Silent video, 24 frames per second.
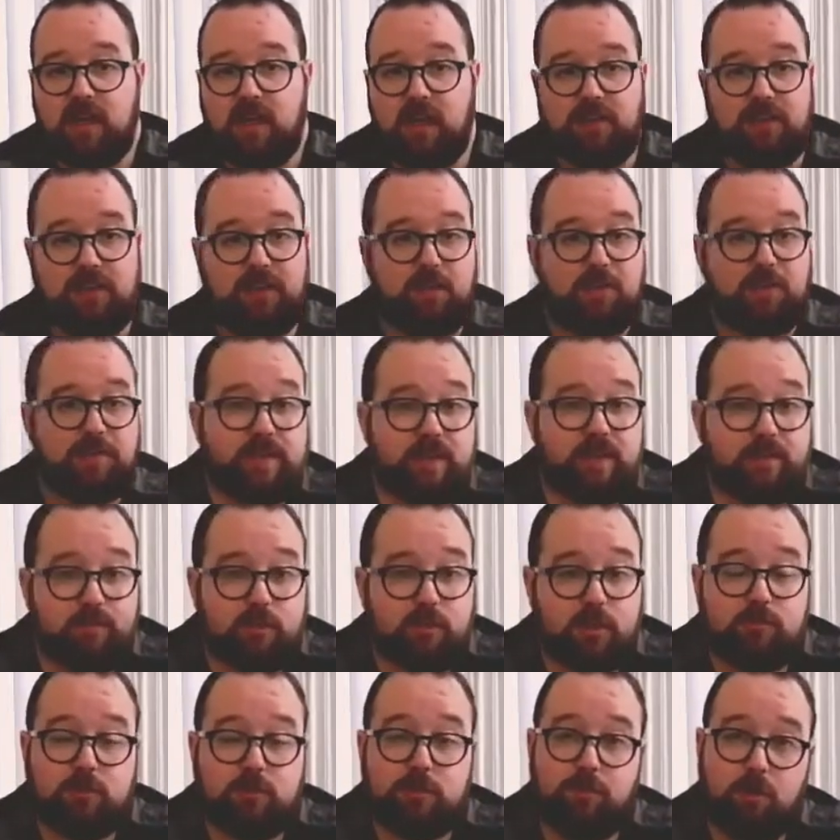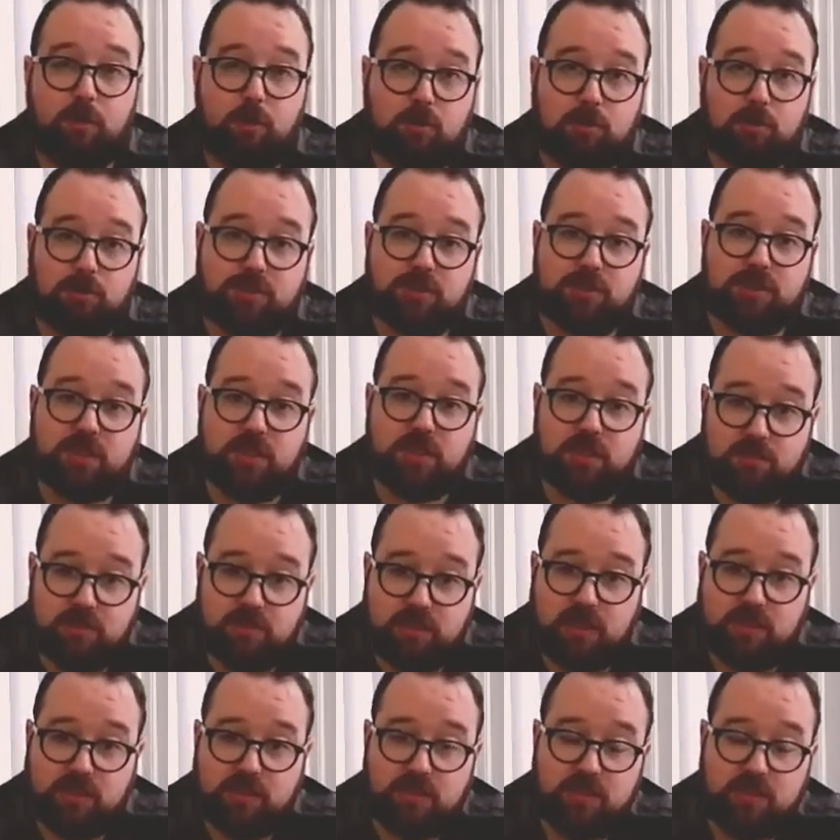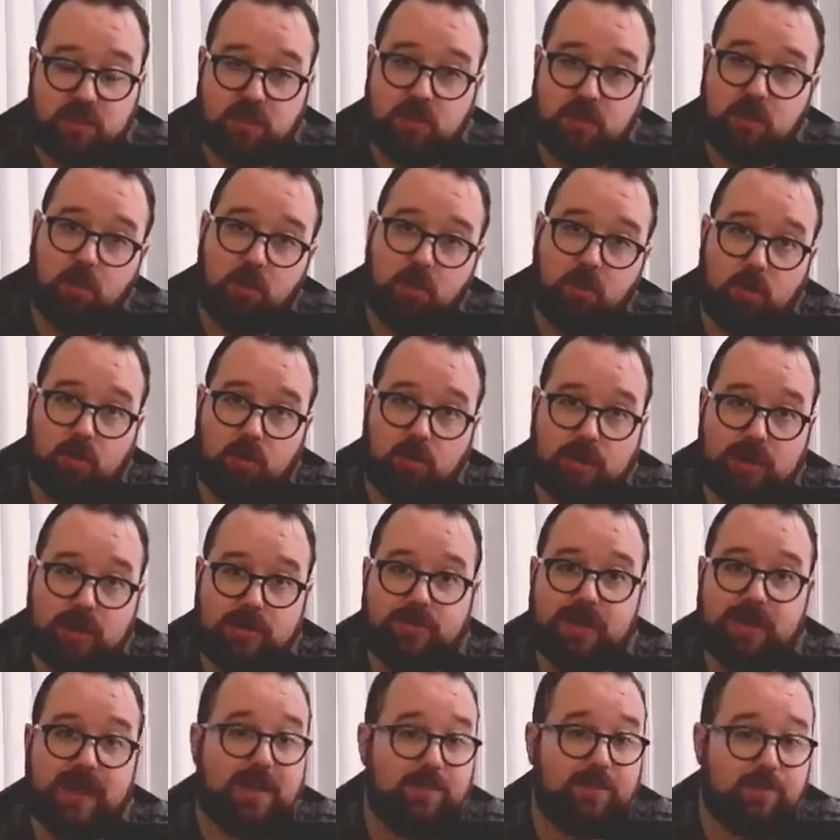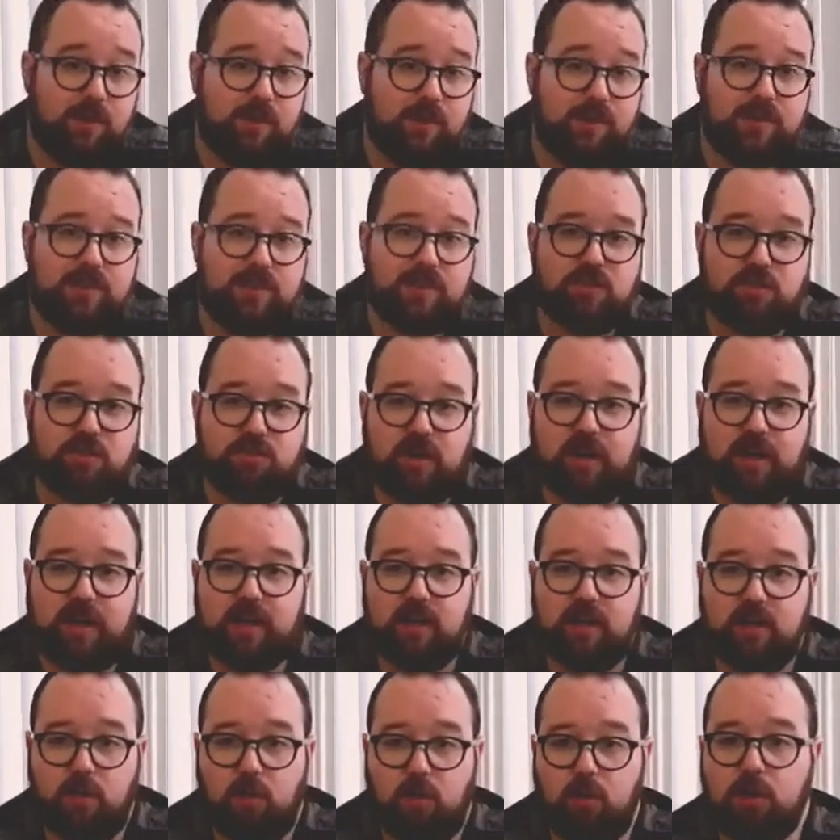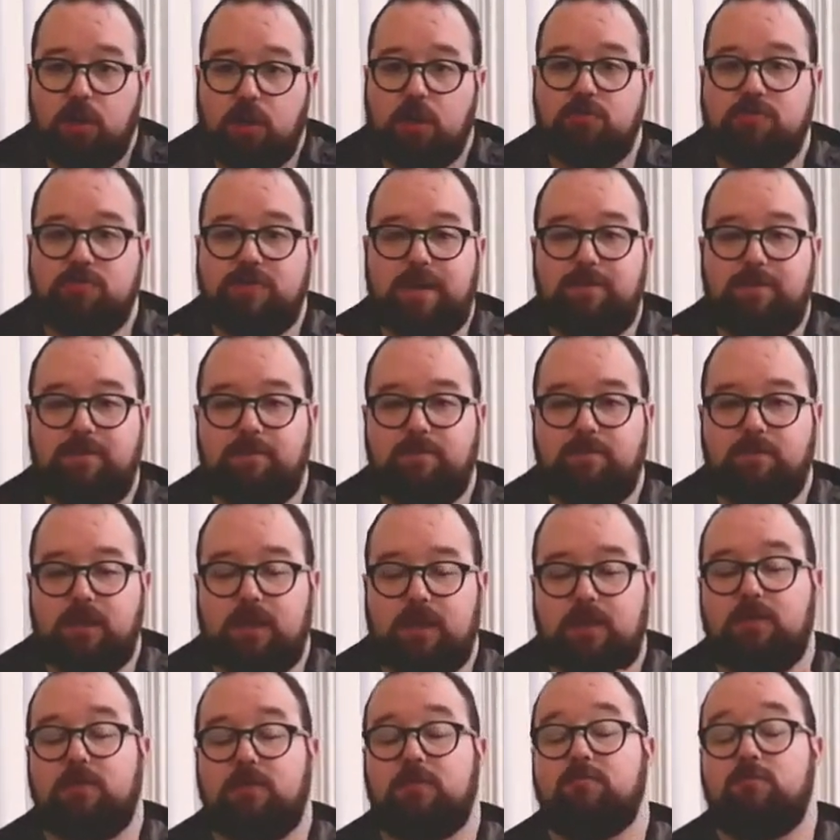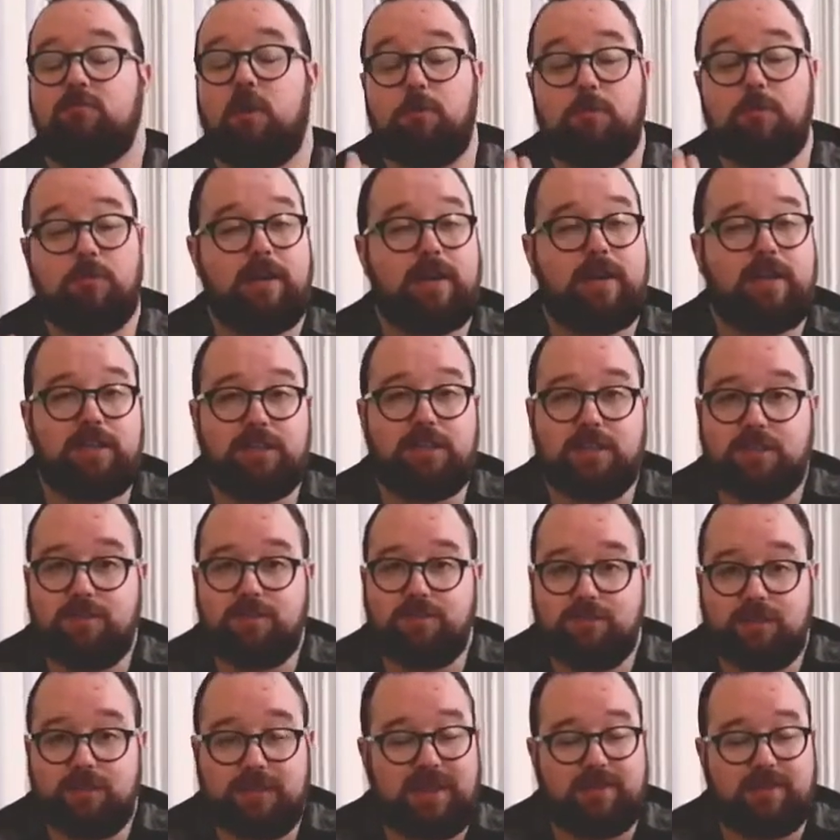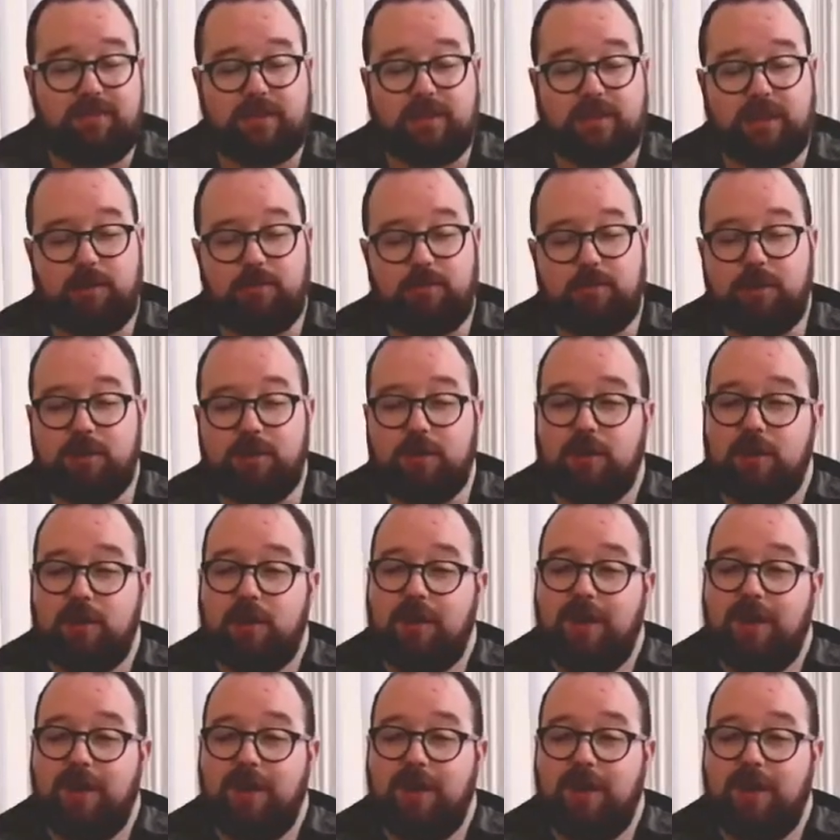Are you using it for a report, a news article, or even evidence in trial or corroboration, never say that word,